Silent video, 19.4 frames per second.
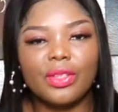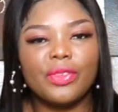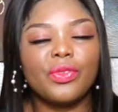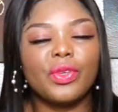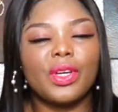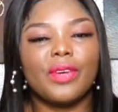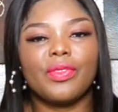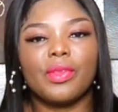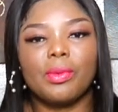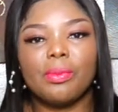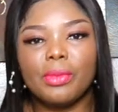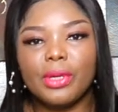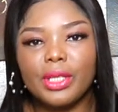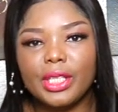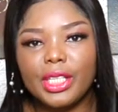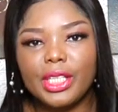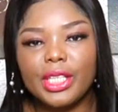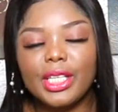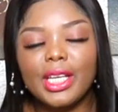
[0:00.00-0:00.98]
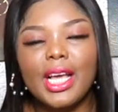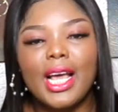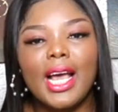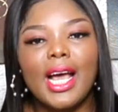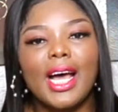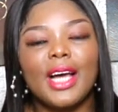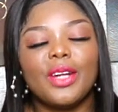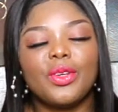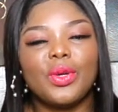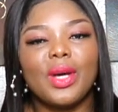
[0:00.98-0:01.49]
if you have the money
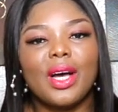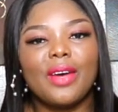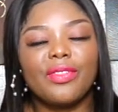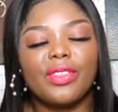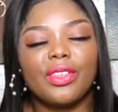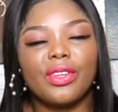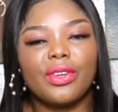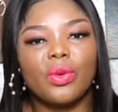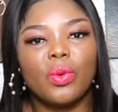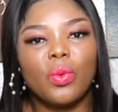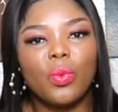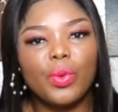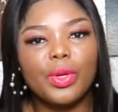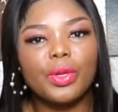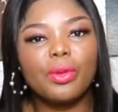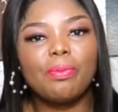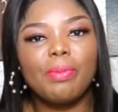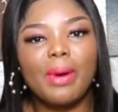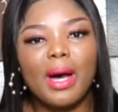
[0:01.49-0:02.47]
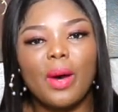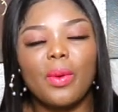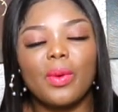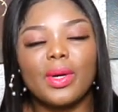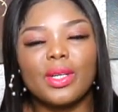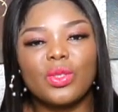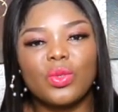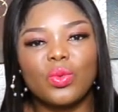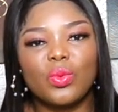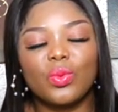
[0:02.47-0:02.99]
and you have the
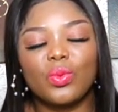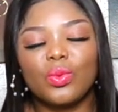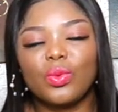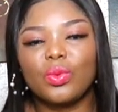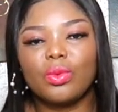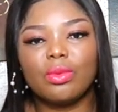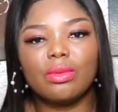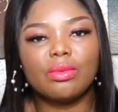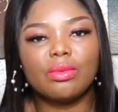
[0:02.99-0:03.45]
willpower to